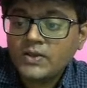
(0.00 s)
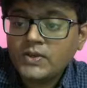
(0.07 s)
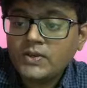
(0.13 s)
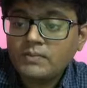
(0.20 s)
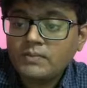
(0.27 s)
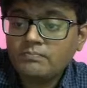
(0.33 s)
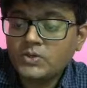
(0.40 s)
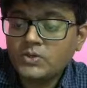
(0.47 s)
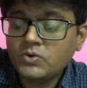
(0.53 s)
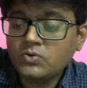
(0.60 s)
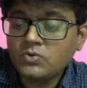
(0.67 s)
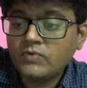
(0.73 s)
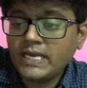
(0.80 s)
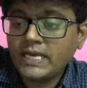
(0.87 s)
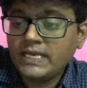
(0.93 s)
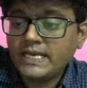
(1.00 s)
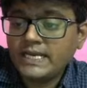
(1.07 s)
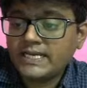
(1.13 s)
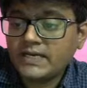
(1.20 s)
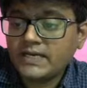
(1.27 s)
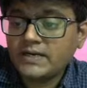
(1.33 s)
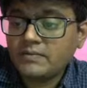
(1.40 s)
Mu violet
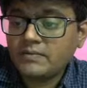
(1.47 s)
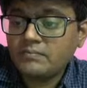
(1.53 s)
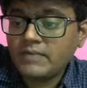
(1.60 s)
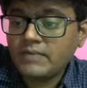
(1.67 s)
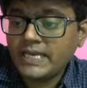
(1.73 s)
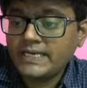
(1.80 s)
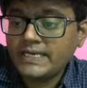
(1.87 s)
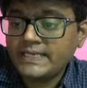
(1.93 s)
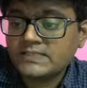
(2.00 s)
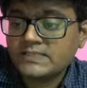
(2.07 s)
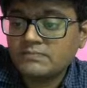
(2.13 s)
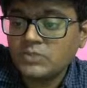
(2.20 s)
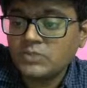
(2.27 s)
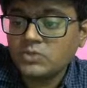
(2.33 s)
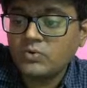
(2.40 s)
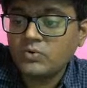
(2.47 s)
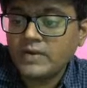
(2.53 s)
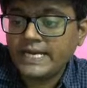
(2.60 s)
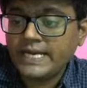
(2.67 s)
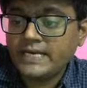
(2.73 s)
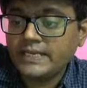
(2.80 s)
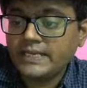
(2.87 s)
minus mu
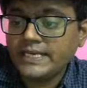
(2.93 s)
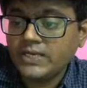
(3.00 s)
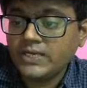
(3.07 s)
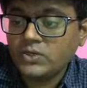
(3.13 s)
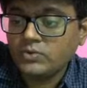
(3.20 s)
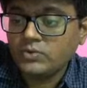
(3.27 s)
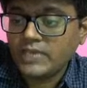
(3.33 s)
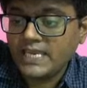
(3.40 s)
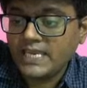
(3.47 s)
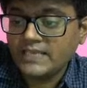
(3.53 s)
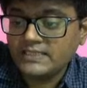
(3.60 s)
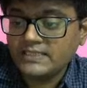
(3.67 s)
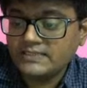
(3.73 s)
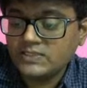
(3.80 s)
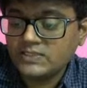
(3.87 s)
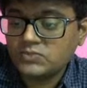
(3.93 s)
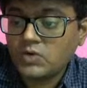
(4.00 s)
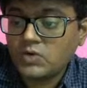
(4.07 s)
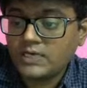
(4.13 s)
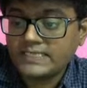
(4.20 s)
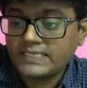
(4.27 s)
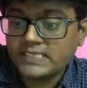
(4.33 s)
red into A. This is
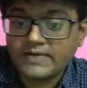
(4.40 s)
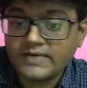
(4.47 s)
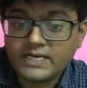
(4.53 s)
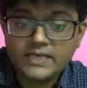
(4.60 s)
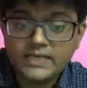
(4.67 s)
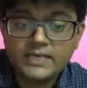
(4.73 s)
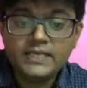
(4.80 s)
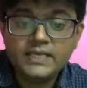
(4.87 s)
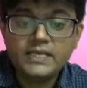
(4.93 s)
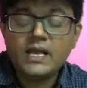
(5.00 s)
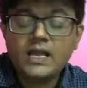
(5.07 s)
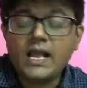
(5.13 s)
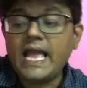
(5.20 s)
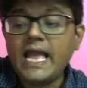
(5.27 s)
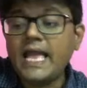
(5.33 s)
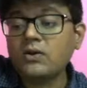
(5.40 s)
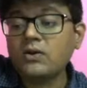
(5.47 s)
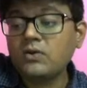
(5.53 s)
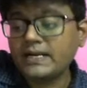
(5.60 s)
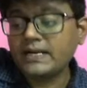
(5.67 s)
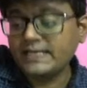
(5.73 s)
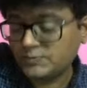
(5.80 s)
what is our
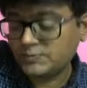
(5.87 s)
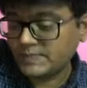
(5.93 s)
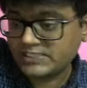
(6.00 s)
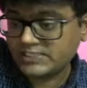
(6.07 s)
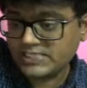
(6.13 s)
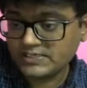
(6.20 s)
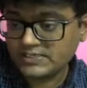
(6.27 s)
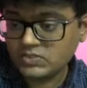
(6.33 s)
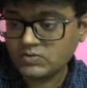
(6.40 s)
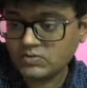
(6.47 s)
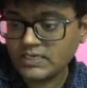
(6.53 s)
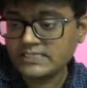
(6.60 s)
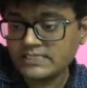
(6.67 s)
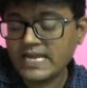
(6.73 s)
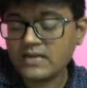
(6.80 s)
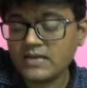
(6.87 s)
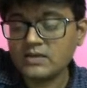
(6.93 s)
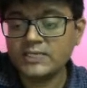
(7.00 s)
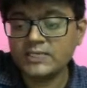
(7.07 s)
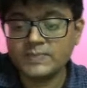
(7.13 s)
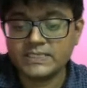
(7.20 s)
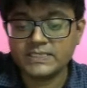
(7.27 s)
angular dispersion. So what is the angular
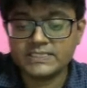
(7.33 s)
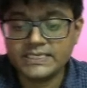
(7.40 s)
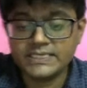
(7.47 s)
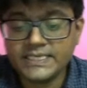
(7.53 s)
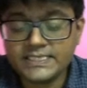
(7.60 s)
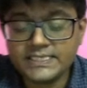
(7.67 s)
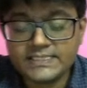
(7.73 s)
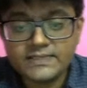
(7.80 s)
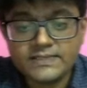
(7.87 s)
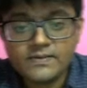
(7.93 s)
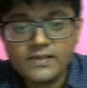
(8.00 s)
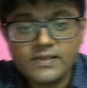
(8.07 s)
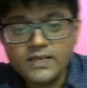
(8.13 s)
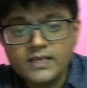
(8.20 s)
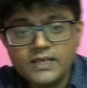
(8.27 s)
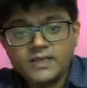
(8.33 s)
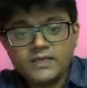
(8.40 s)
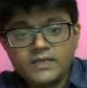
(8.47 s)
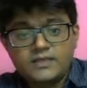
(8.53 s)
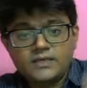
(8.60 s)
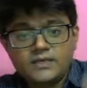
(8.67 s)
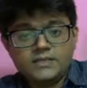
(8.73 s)
dispersion? It is
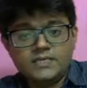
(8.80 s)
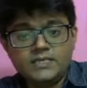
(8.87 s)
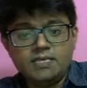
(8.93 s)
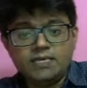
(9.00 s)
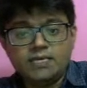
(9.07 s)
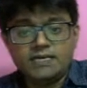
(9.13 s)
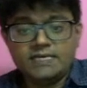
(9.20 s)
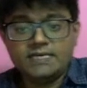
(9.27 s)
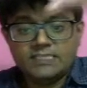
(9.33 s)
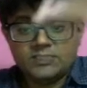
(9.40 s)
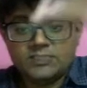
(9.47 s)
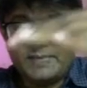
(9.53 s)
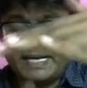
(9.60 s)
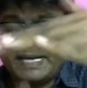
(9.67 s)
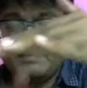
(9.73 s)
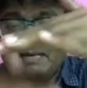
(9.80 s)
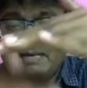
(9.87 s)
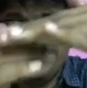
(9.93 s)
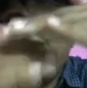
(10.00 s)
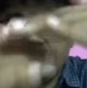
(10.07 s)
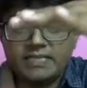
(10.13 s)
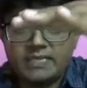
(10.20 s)
the spread
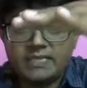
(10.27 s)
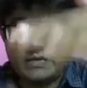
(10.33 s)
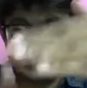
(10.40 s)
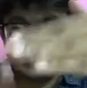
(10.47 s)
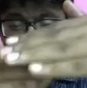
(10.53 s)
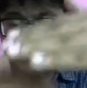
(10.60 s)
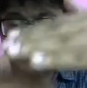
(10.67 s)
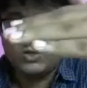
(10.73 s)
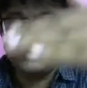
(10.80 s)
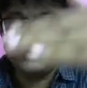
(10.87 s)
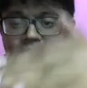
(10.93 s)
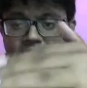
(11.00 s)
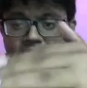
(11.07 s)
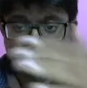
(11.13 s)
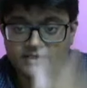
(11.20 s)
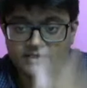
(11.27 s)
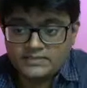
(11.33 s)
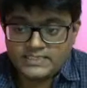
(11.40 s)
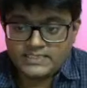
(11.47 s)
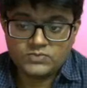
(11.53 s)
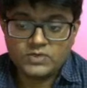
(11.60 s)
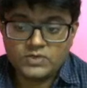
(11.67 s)
between that red to violet. That
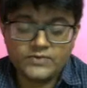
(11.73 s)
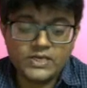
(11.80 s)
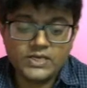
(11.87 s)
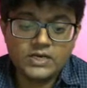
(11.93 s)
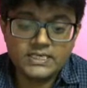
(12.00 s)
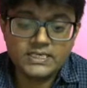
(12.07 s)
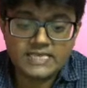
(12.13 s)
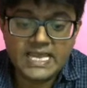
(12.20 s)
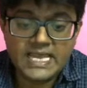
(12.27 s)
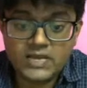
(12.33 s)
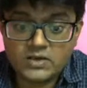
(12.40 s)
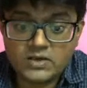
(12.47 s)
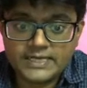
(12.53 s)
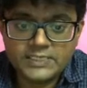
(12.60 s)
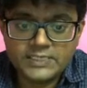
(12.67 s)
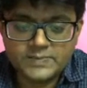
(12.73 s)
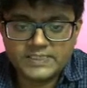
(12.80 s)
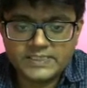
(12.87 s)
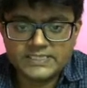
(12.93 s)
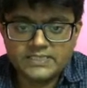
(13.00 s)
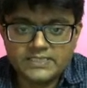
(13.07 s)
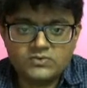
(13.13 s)
is what we call as the angular
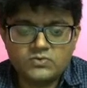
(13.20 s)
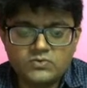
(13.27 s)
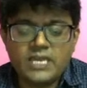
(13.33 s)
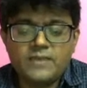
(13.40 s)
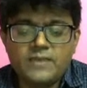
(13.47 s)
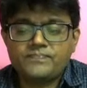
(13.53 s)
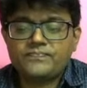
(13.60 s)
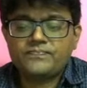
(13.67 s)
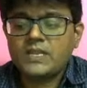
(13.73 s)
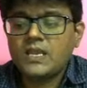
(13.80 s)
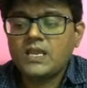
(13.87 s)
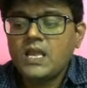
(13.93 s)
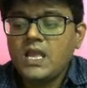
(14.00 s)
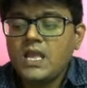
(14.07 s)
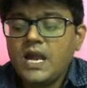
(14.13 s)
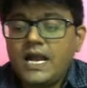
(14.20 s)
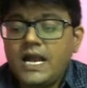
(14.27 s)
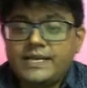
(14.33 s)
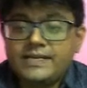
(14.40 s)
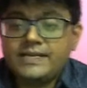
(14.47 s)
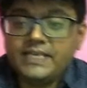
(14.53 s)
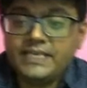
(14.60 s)
dispersion. Okay.
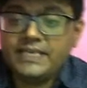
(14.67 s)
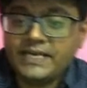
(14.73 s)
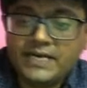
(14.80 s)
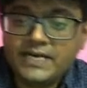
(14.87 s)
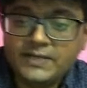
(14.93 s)
And the